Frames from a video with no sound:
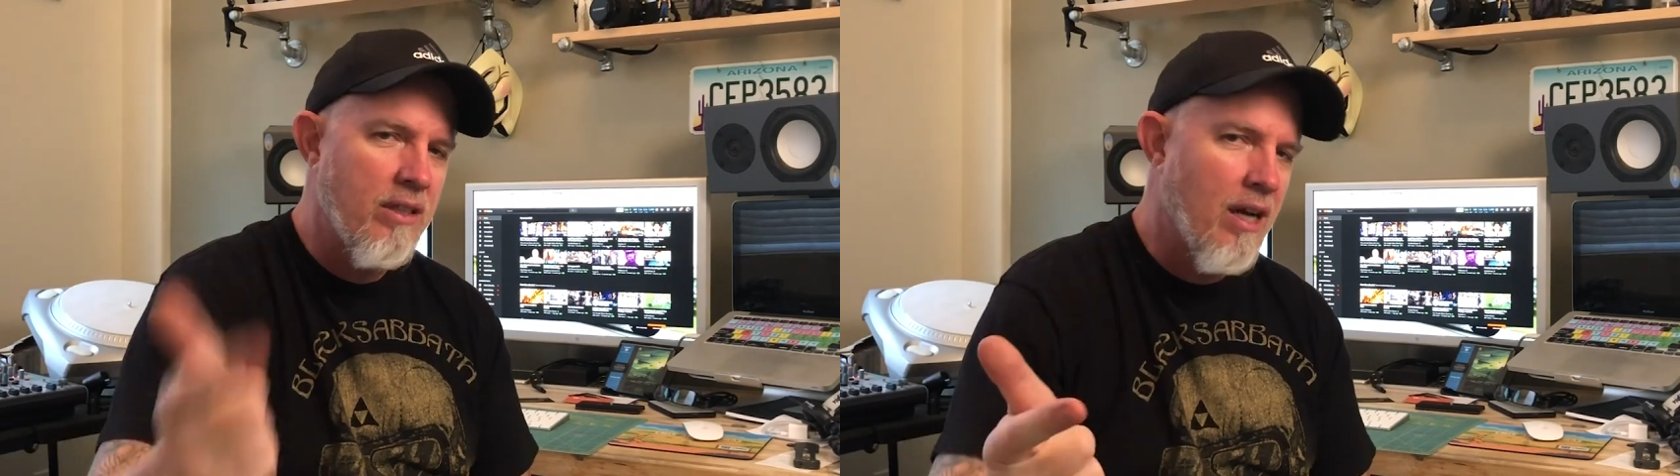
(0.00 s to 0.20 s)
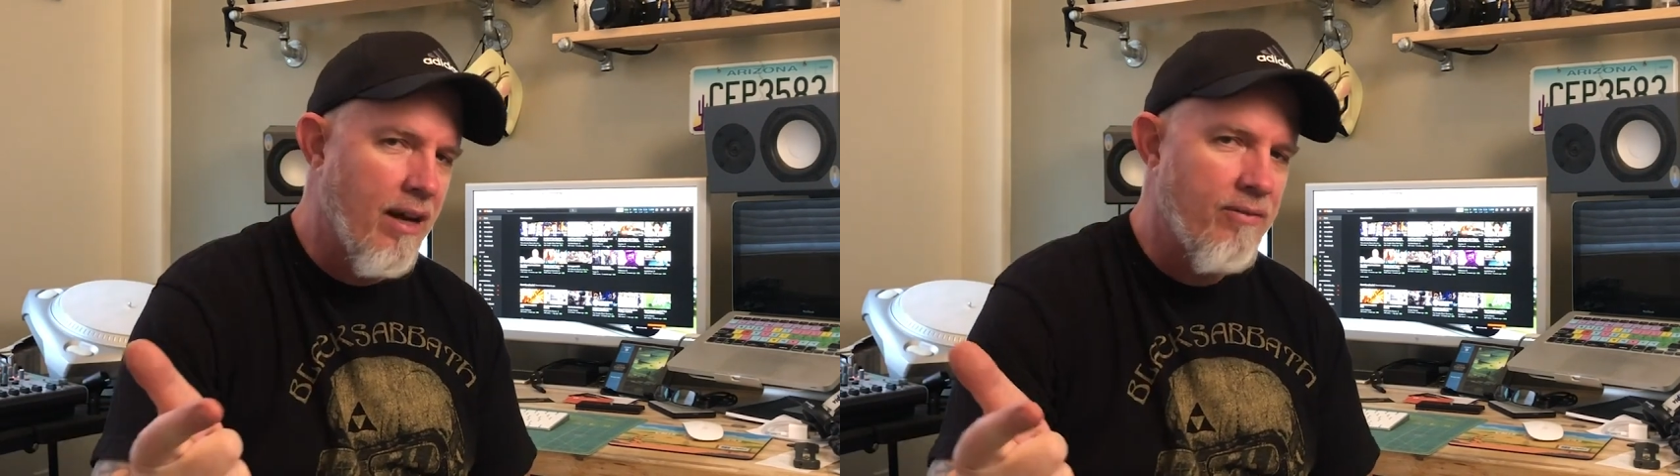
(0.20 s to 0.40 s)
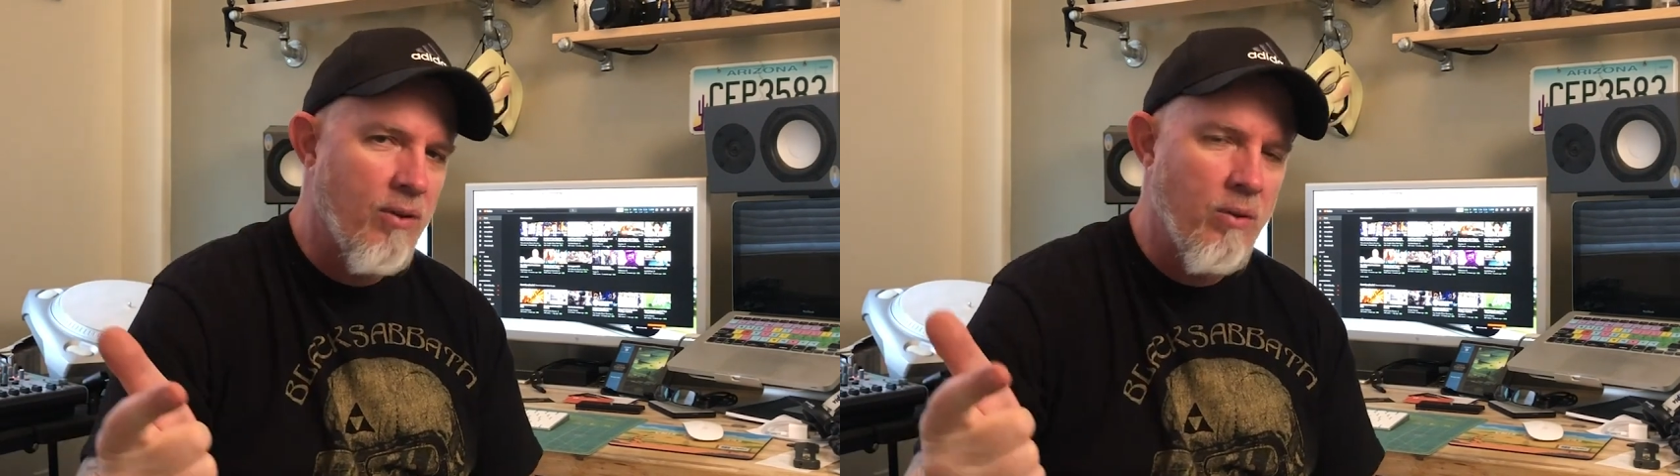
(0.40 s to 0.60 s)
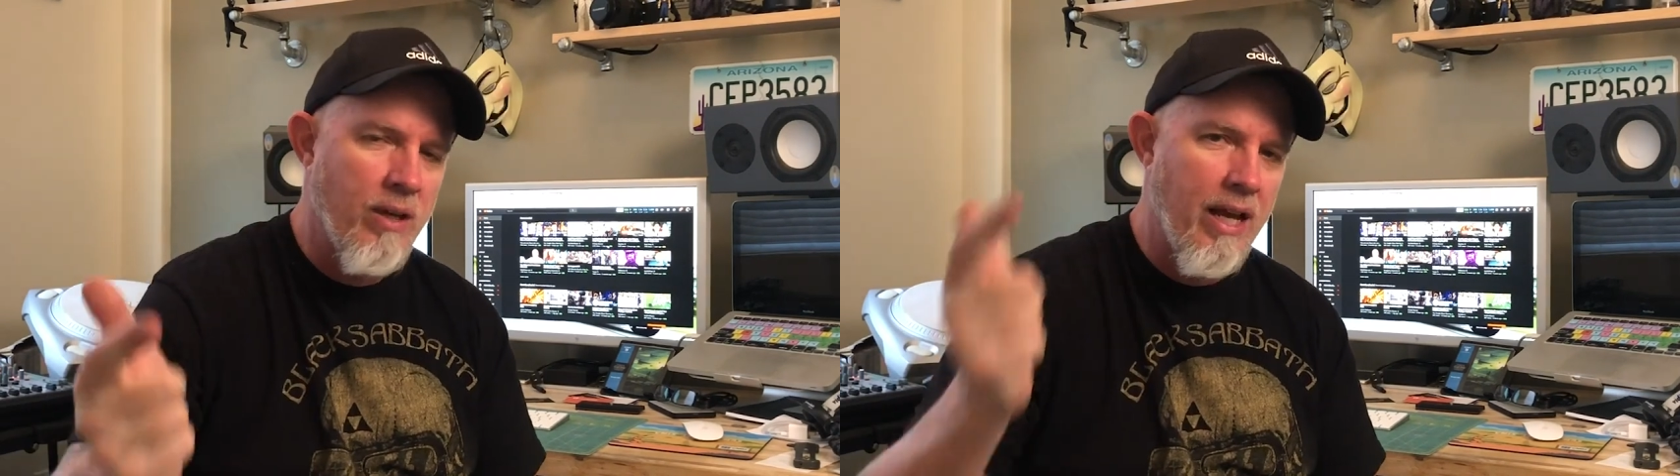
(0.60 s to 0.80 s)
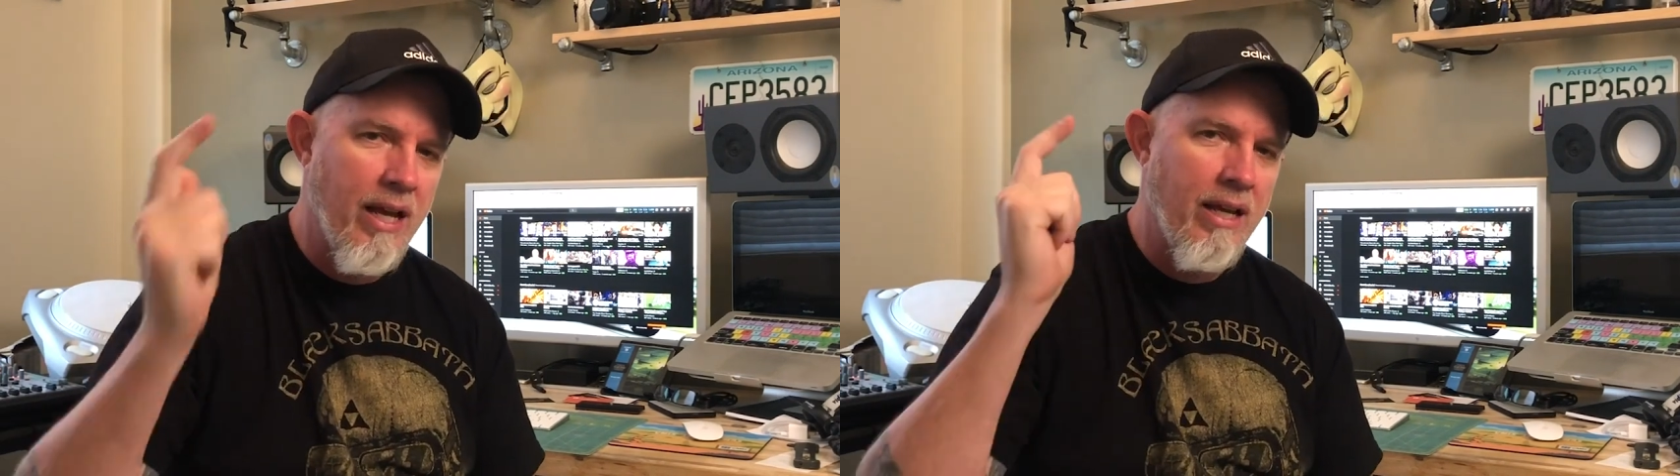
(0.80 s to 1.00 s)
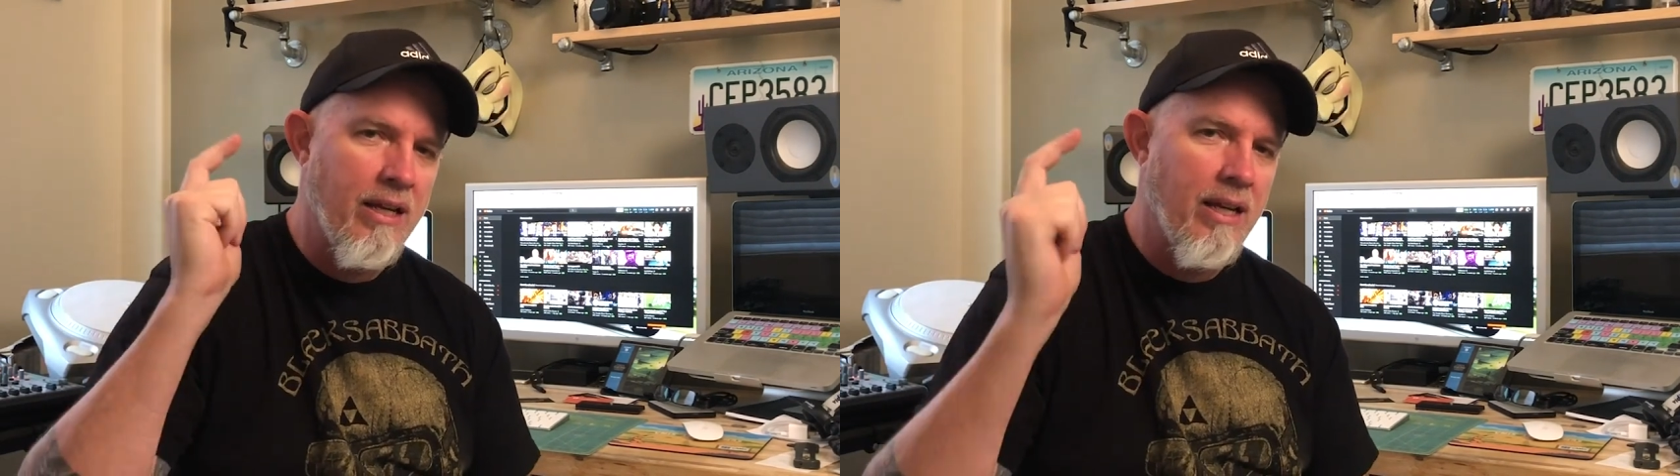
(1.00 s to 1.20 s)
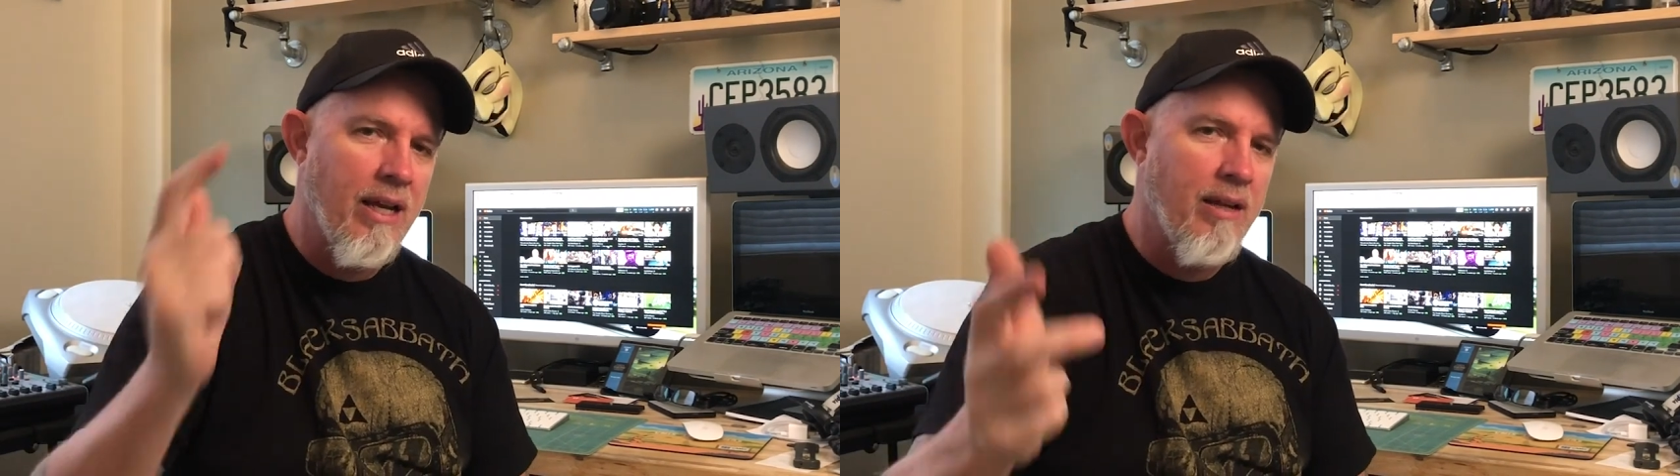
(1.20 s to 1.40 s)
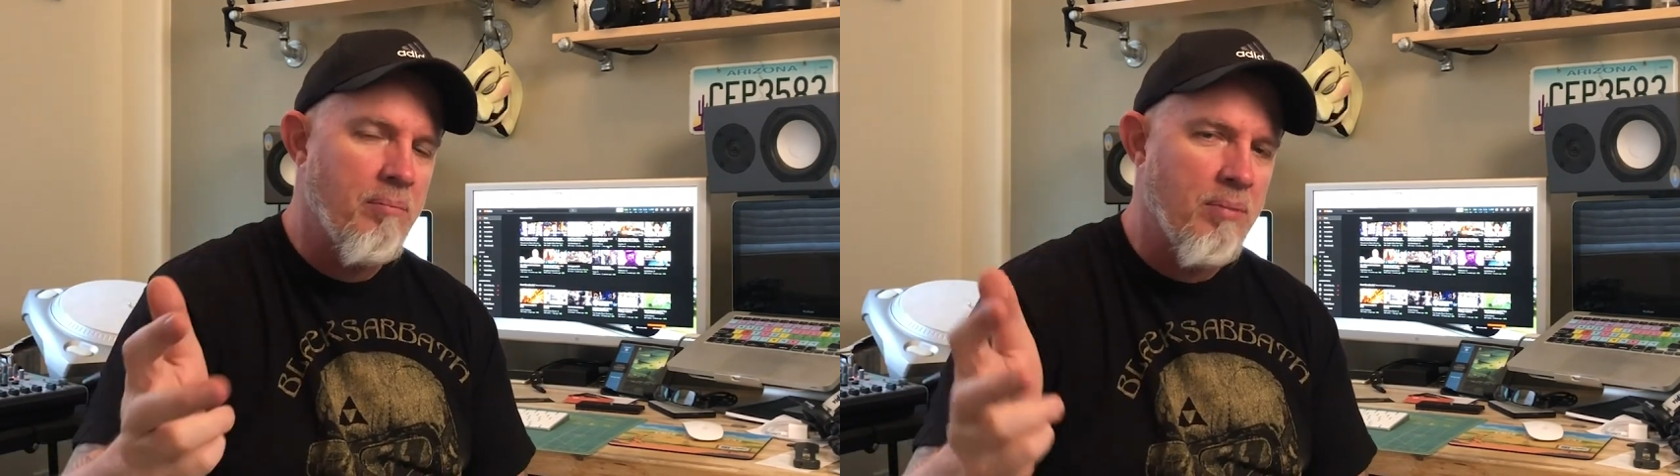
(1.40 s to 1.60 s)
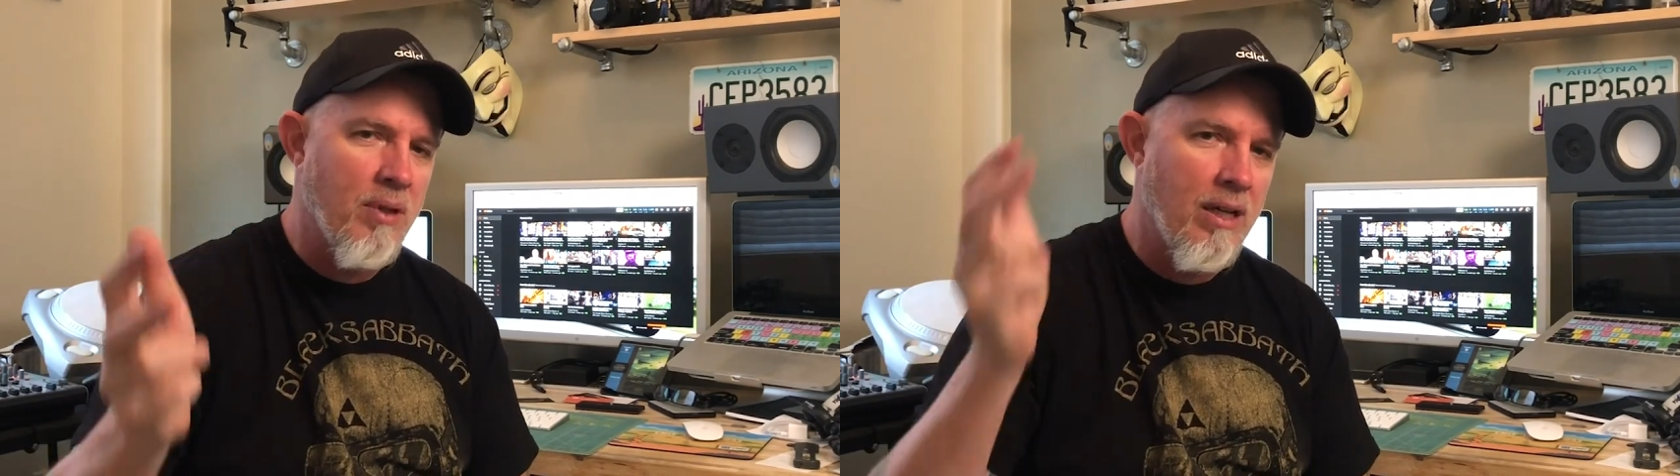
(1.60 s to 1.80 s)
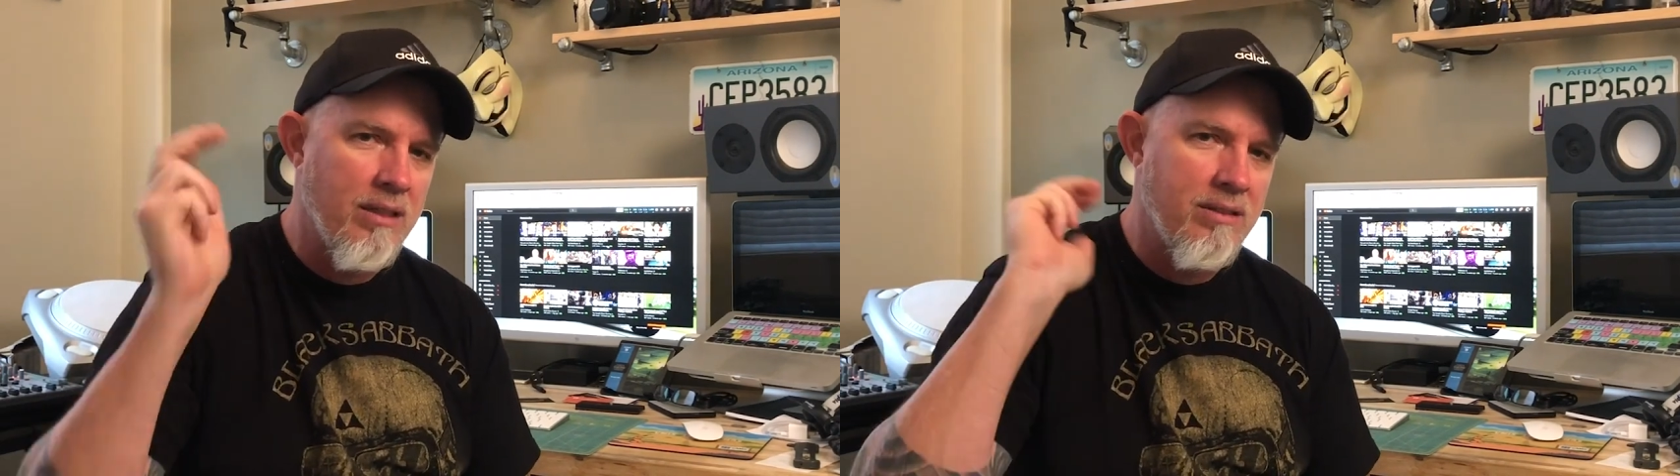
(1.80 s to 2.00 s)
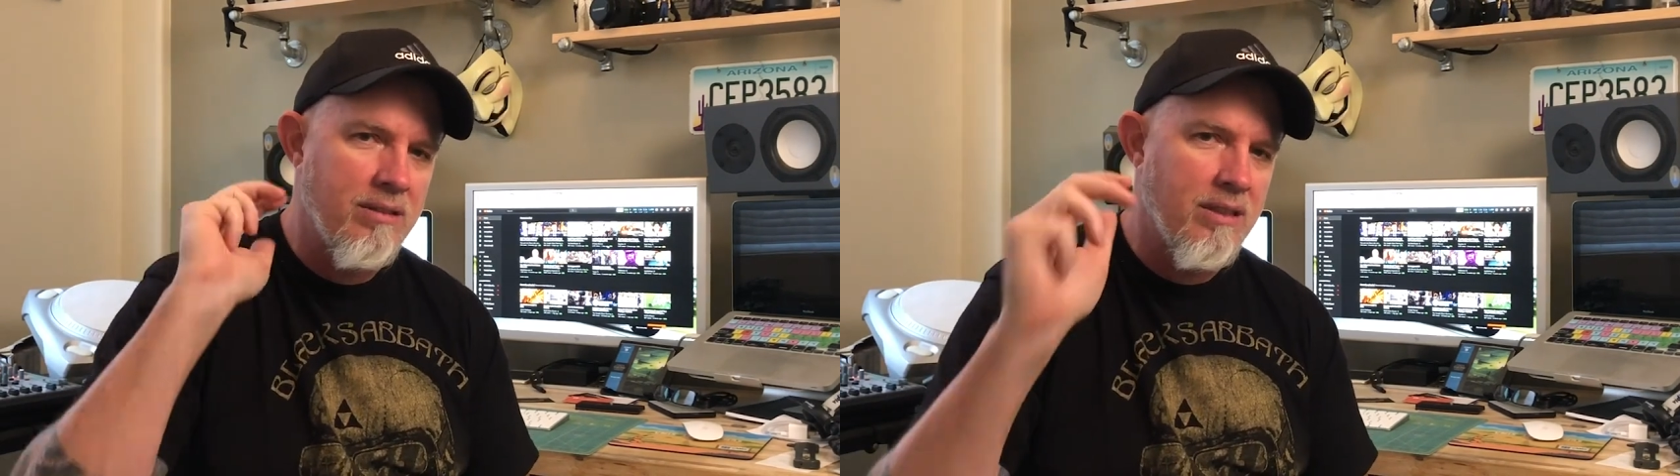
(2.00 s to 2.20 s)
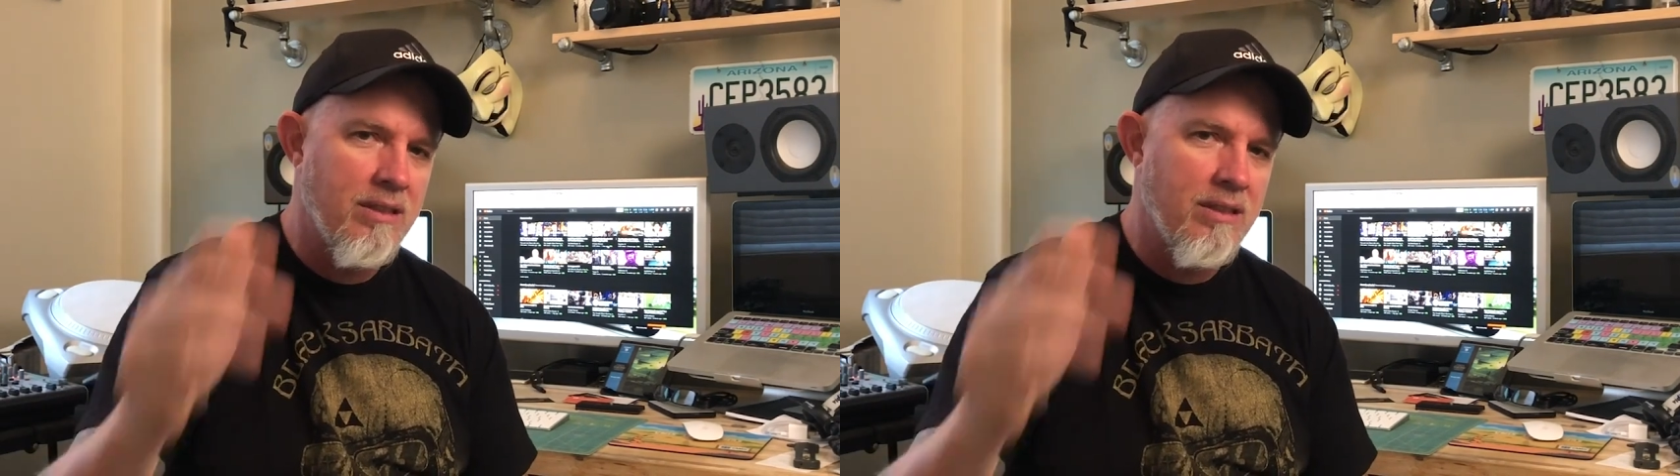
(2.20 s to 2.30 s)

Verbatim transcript: iPhone 8, 8 Plus,